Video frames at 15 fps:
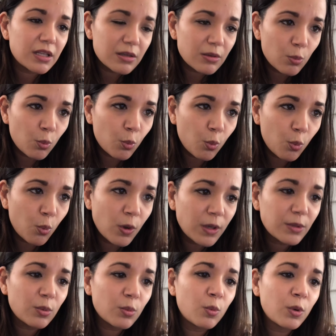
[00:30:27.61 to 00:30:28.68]

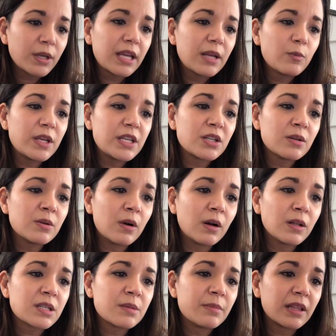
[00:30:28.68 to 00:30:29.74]
What can we do
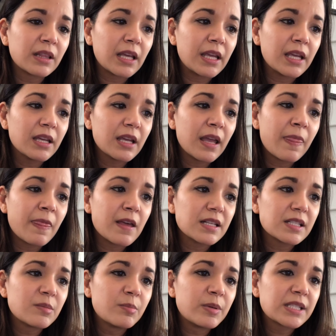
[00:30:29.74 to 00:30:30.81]
ultimately in
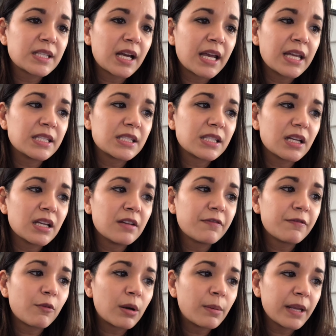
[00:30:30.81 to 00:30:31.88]
this besides
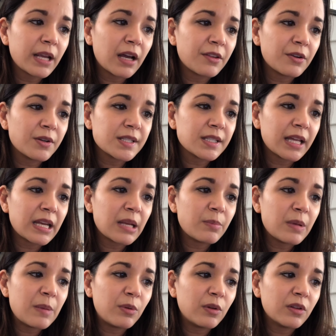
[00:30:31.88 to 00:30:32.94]
informing others and letting
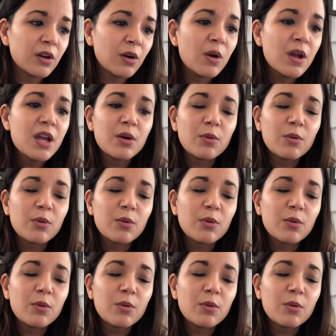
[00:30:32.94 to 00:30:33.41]
people know?